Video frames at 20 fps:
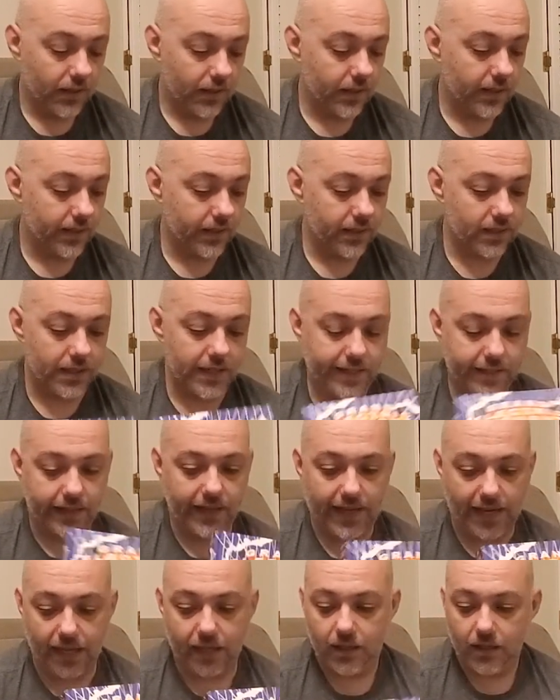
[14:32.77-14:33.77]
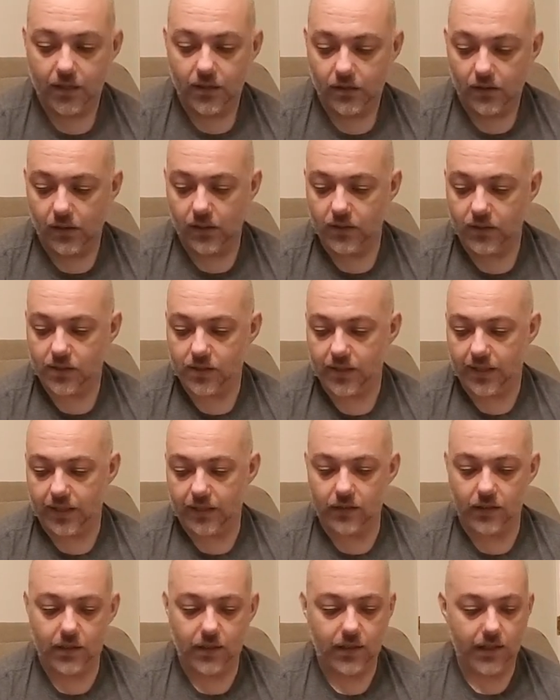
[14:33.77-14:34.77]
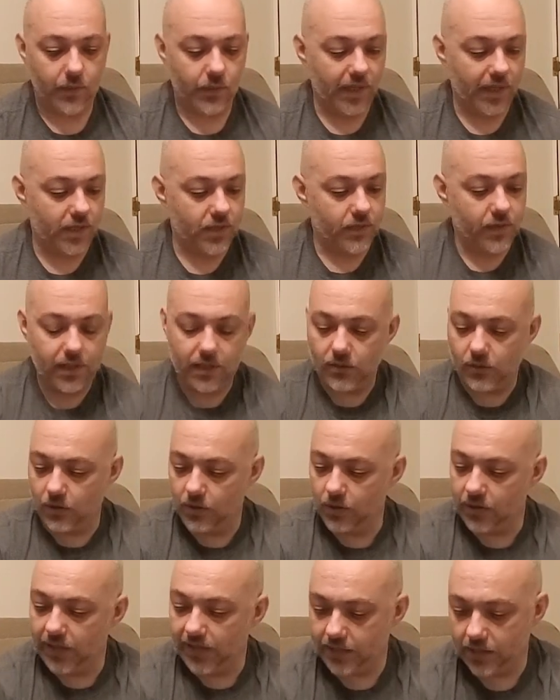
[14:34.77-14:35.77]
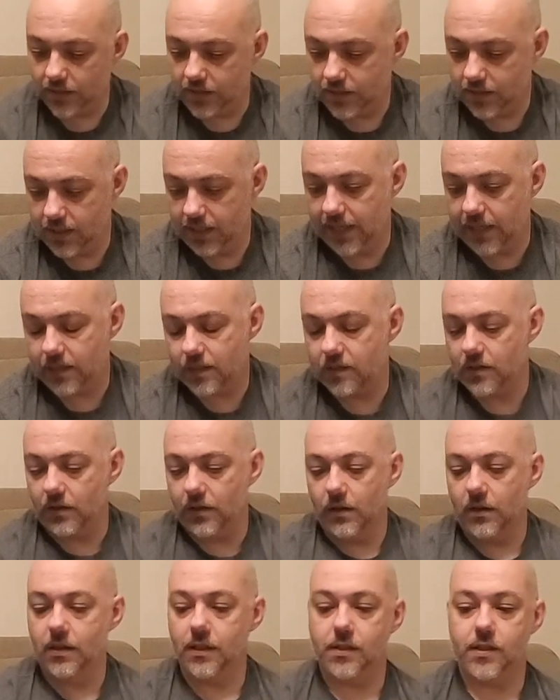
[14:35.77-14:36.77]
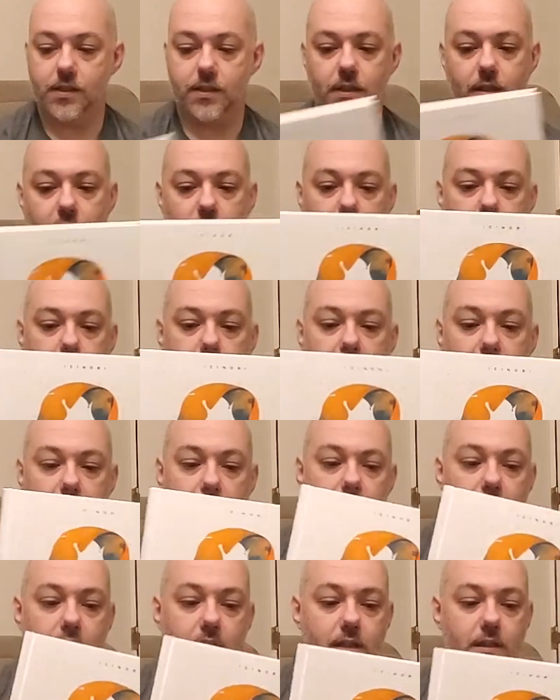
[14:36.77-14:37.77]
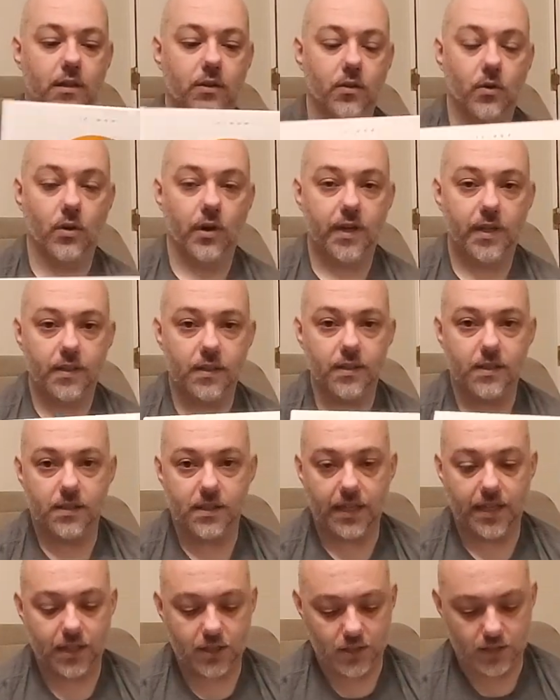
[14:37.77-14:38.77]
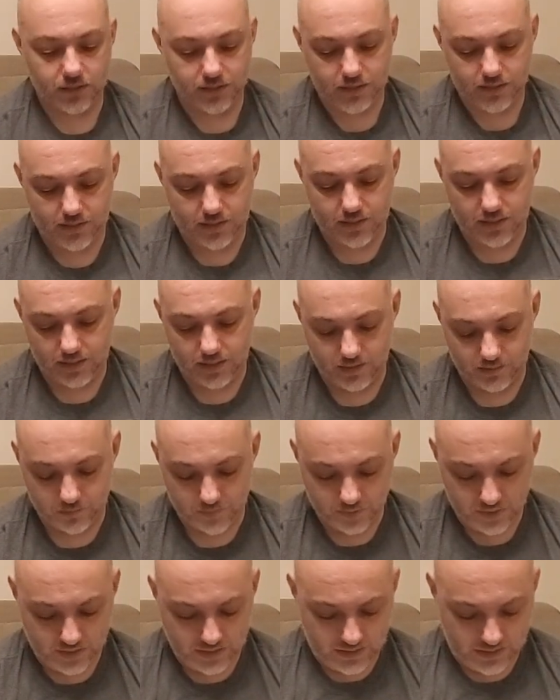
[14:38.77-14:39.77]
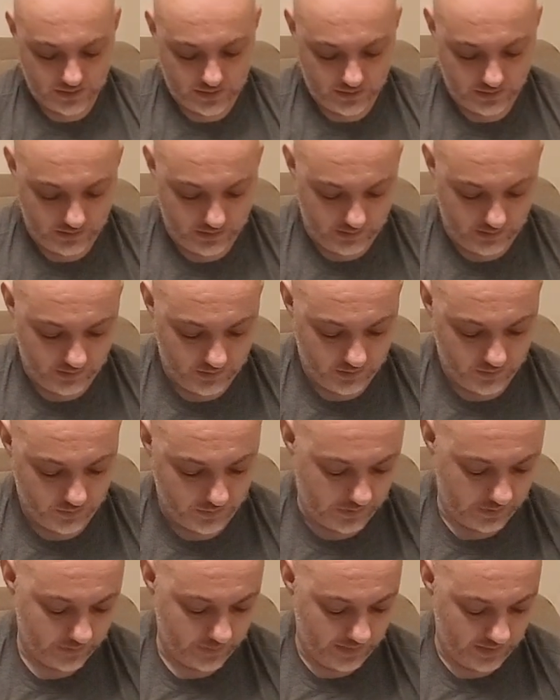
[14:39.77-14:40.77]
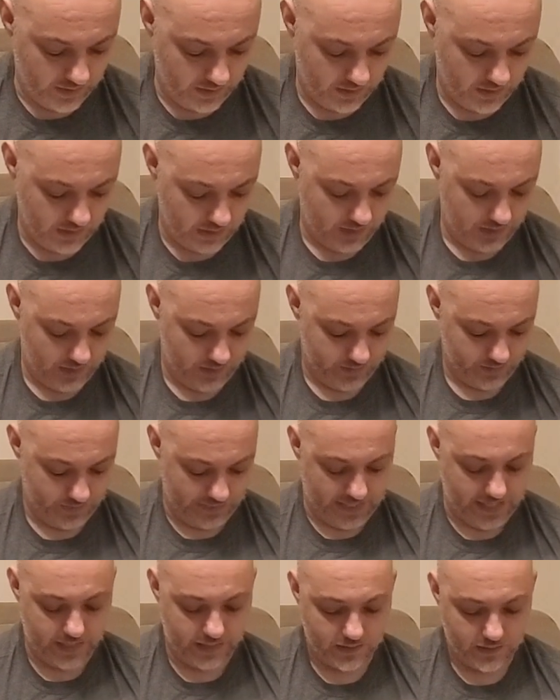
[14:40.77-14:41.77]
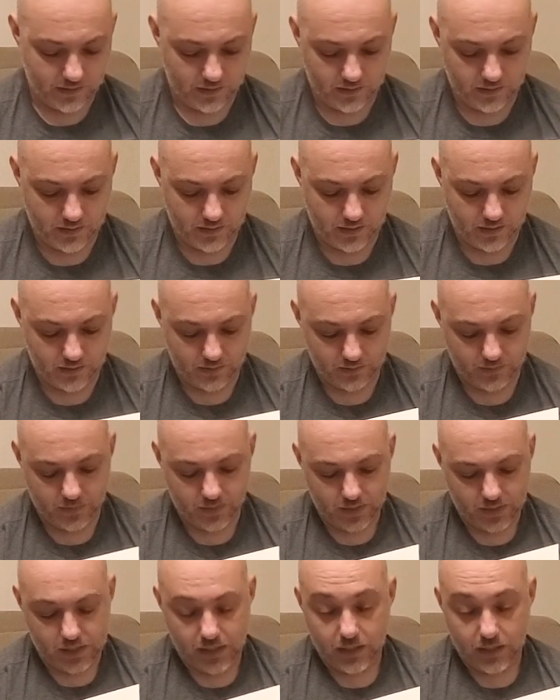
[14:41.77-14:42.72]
things like that. Artists like Lale Westfind, or like this next artist, Ikanori. This is actually a team. This book Merci is by the team